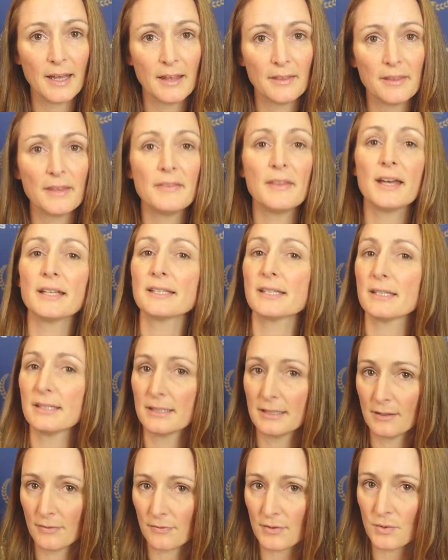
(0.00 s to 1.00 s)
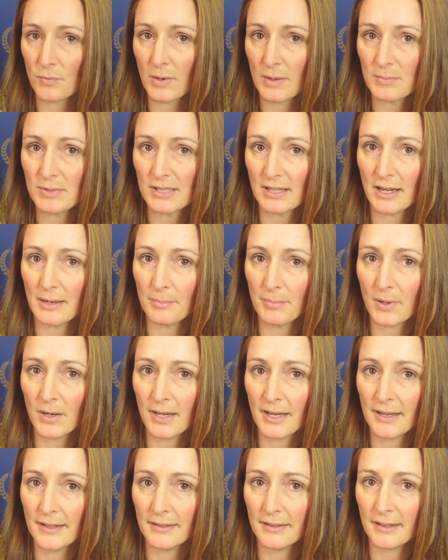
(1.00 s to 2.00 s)
then that's a different website
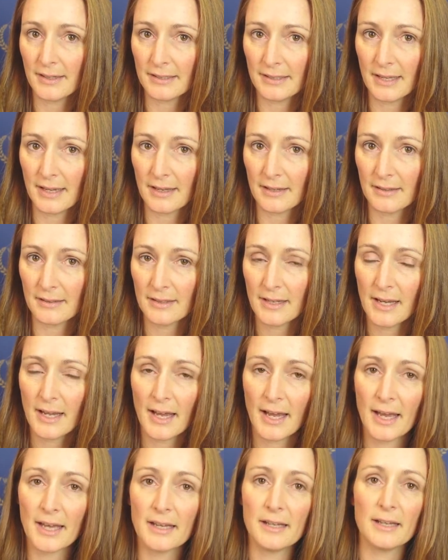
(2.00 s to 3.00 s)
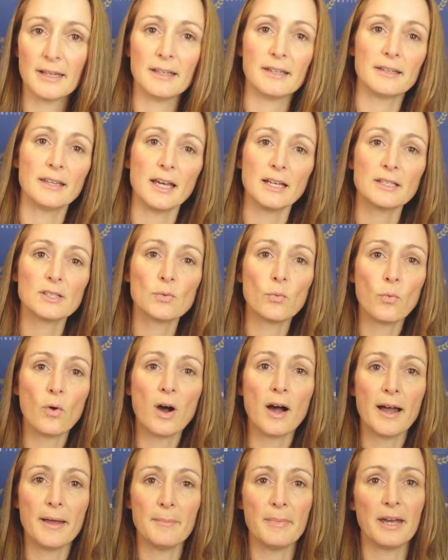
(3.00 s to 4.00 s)
buy again. And that's
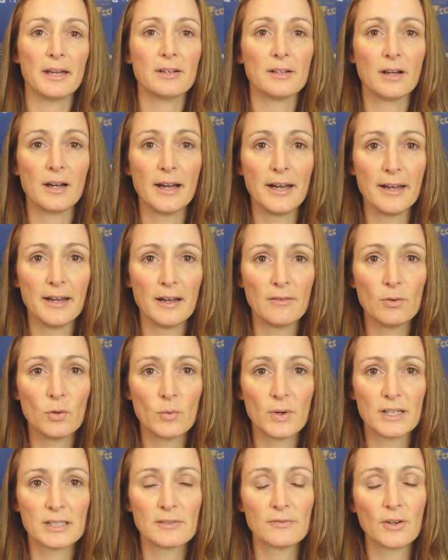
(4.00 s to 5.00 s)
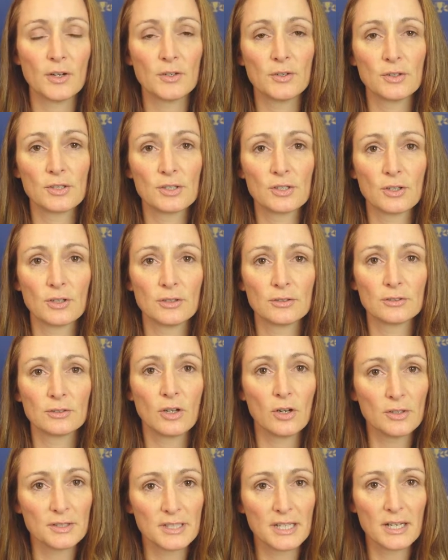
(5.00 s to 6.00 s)
why Matt and I have always focused on
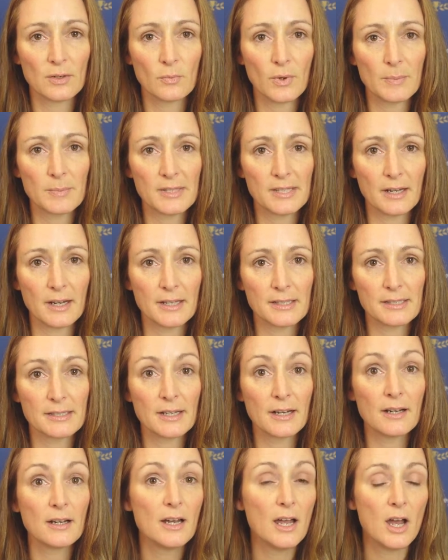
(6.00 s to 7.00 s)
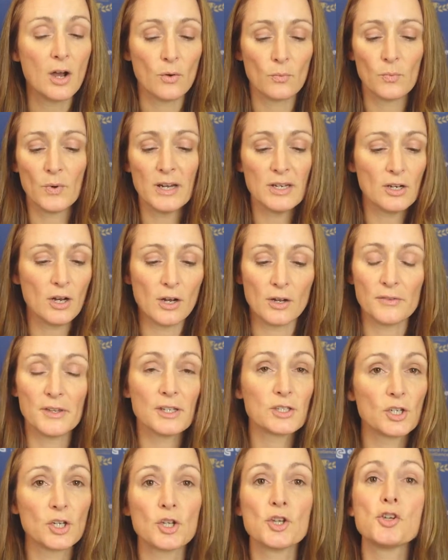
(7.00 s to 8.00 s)
content websites. Now, we know
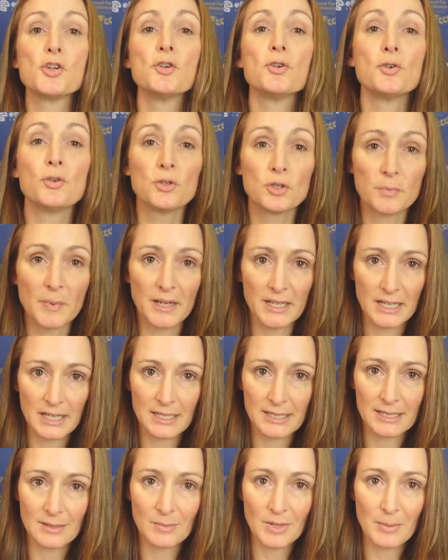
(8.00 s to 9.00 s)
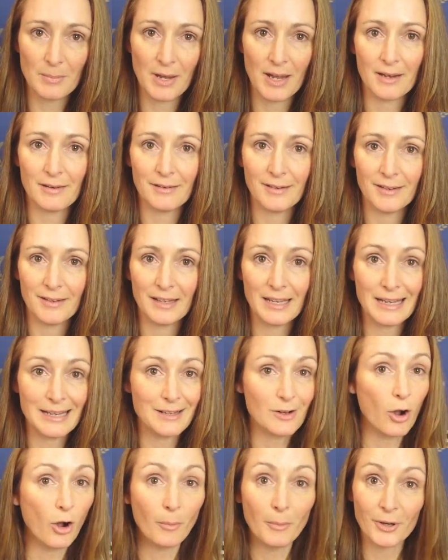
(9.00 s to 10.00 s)
there's huge money to be made in
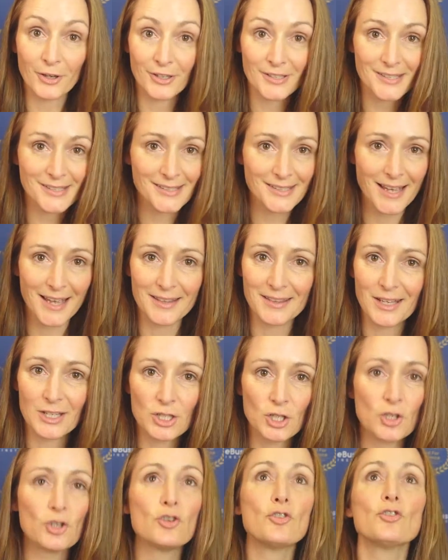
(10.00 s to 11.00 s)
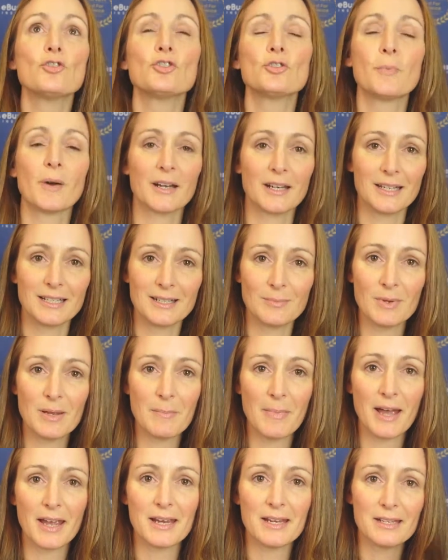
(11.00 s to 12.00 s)
e-commerce, and there's huge money to be
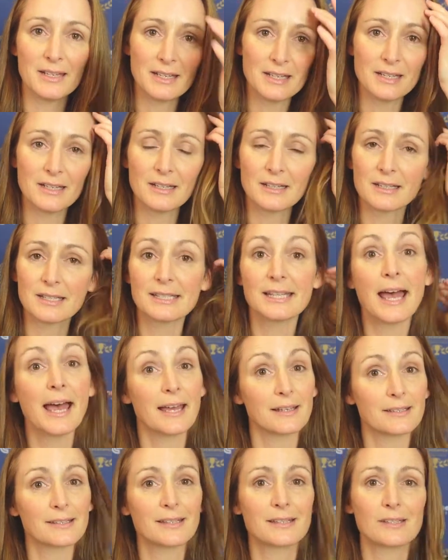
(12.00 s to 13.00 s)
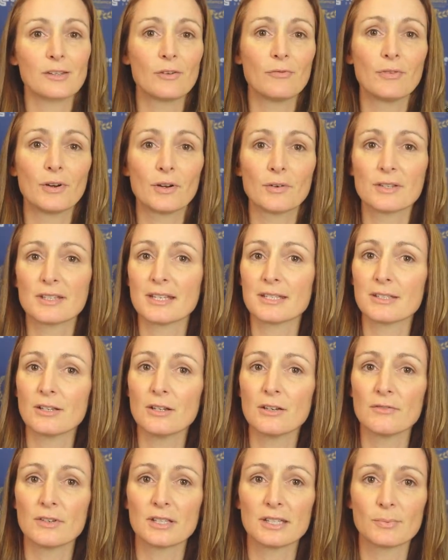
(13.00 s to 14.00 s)
made in SaaS, software as a
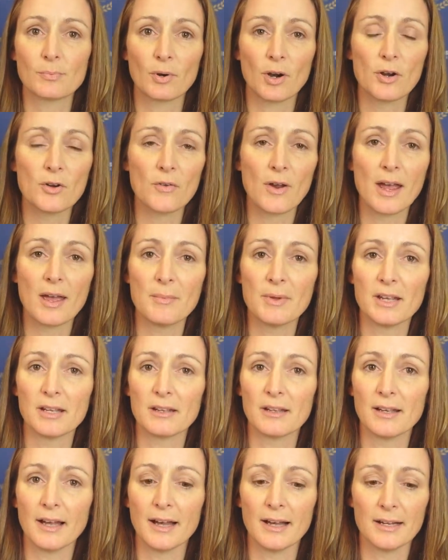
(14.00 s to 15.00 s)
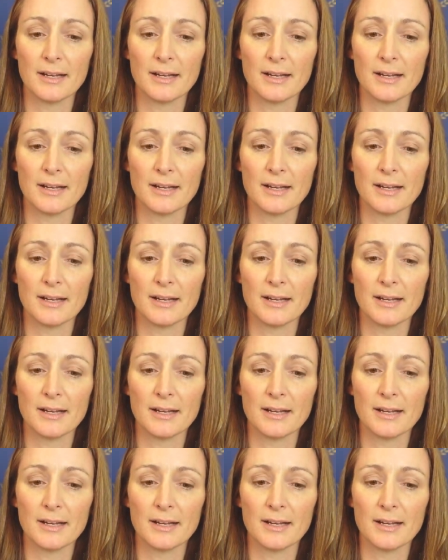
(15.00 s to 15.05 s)
service, programming,